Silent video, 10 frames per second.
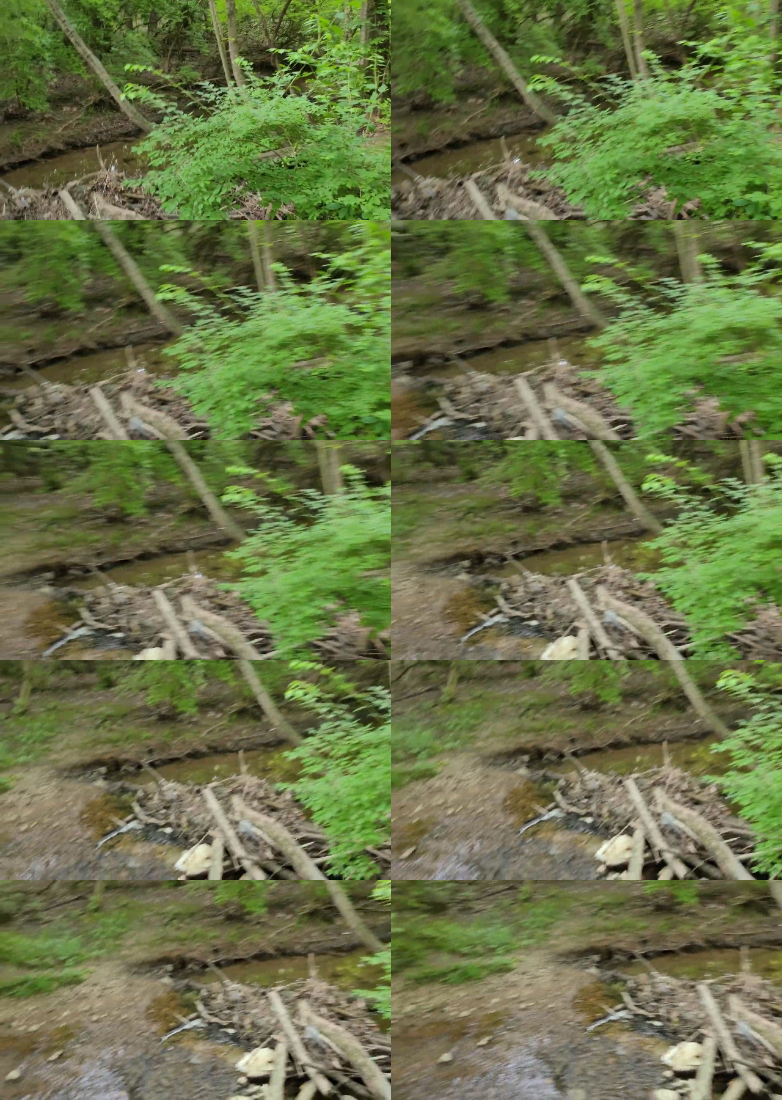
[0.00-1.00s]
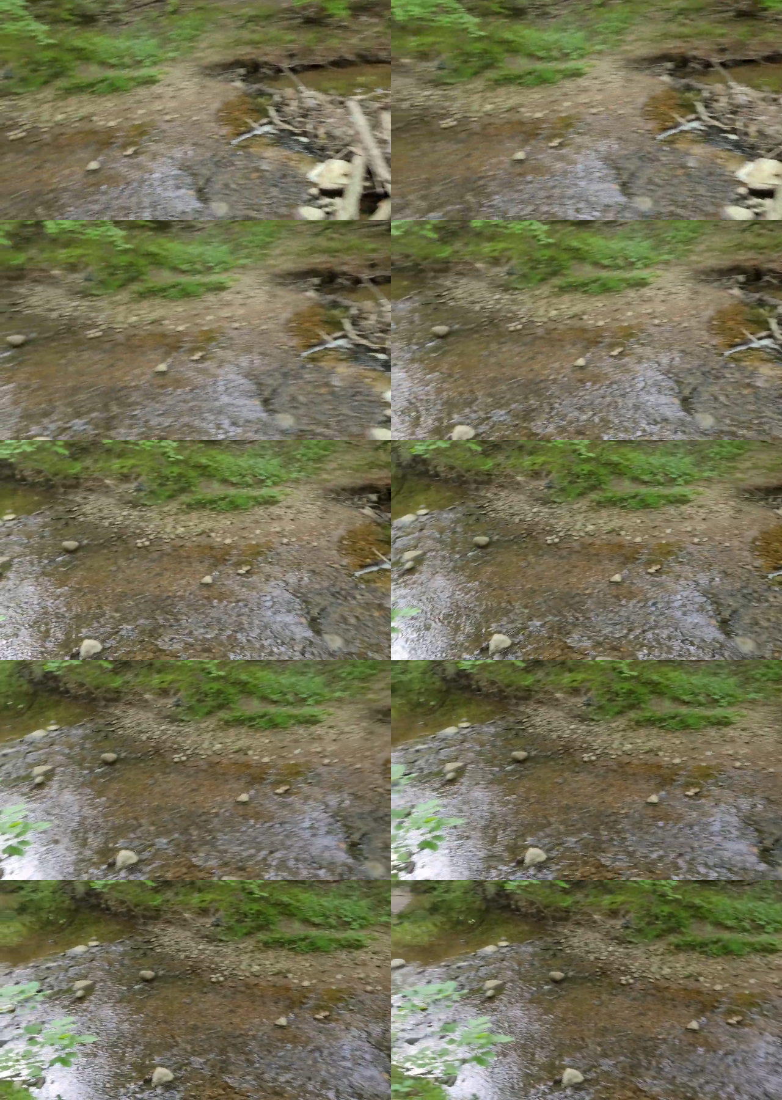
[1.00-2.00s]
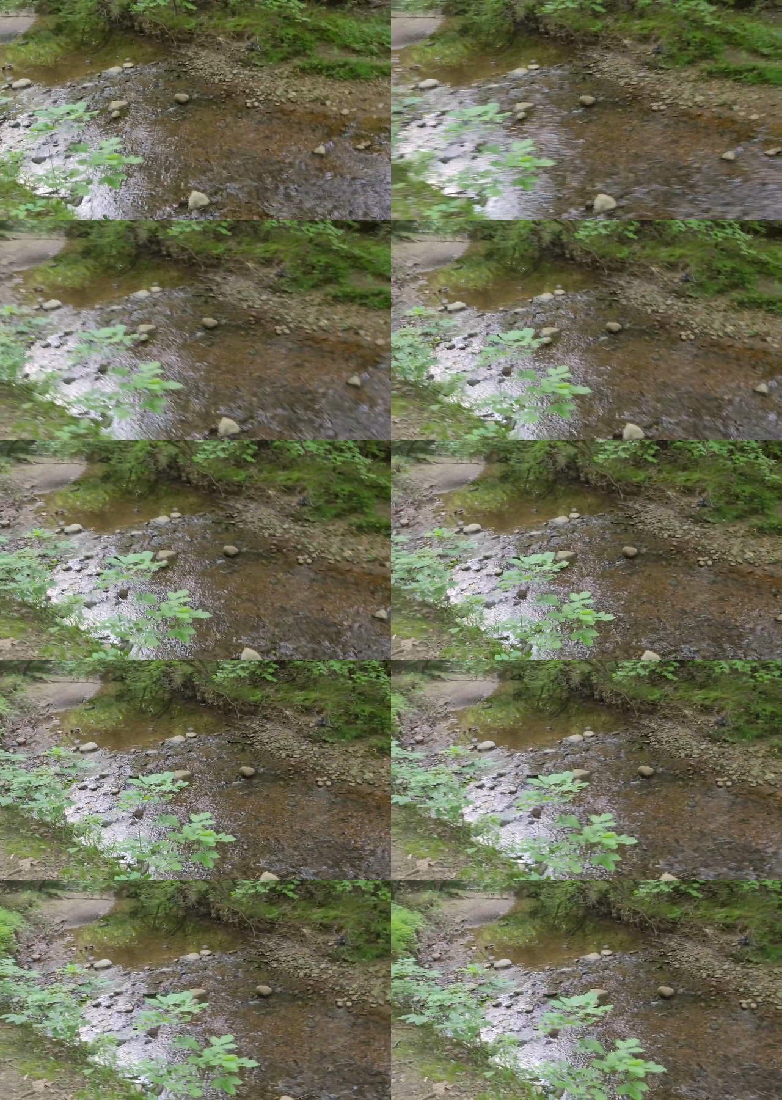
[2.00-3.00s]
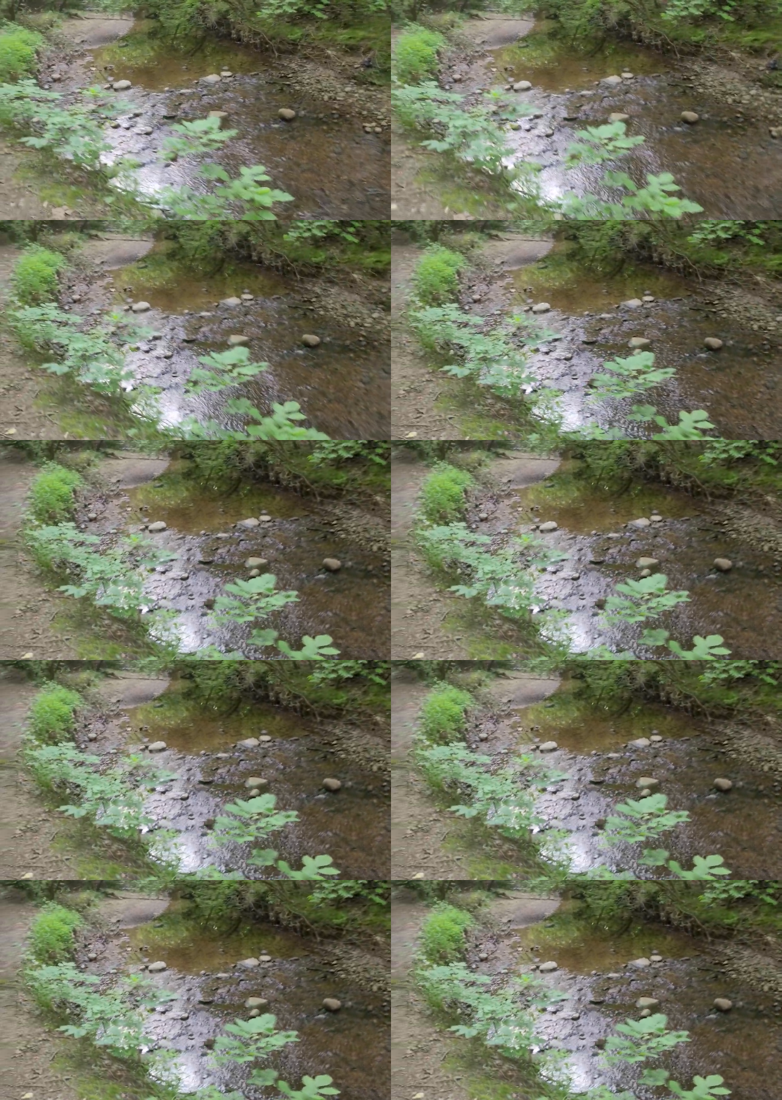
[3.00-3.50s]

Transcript: Nobody's mouth can be seen.